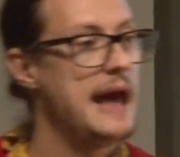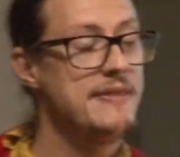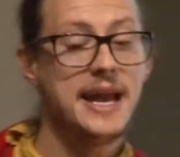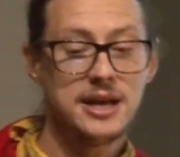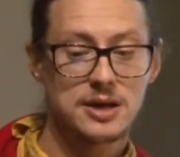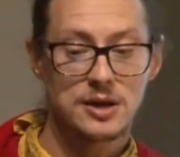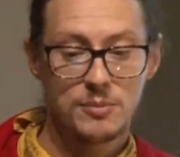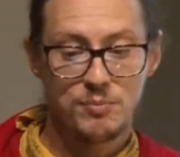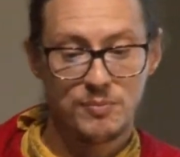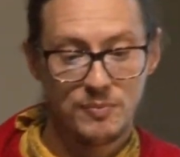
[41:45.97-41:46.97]
And then it
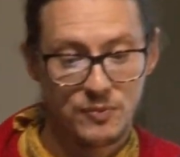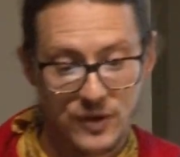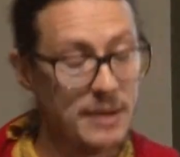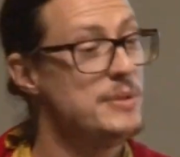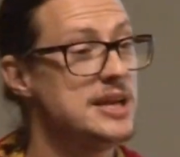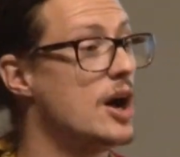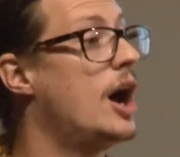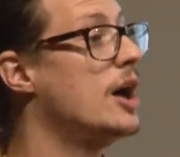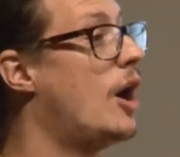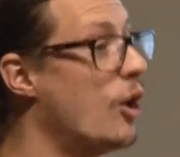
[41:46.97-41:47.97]
led me to
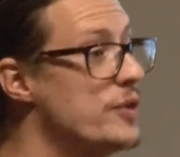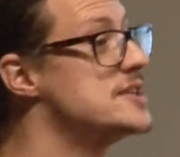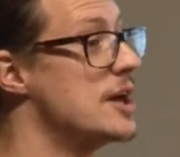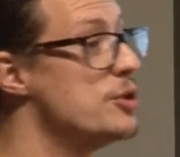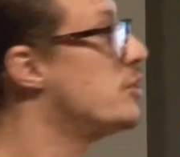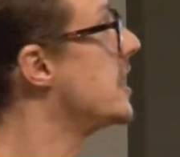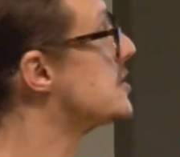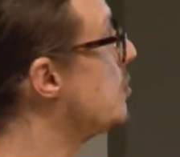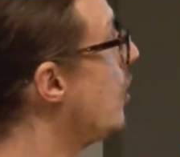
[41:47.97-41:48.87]
all these other things.